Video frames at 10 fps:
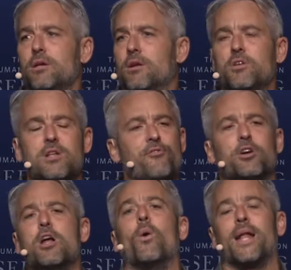you
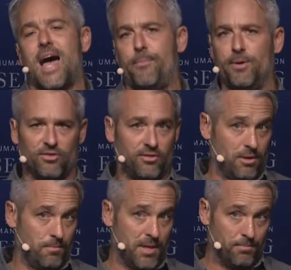never know what
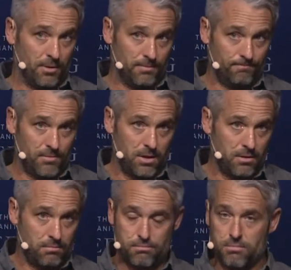happens to the people.
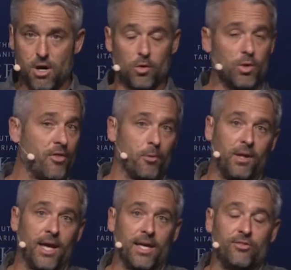You go to another
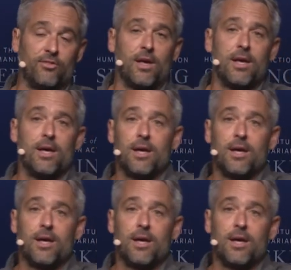place,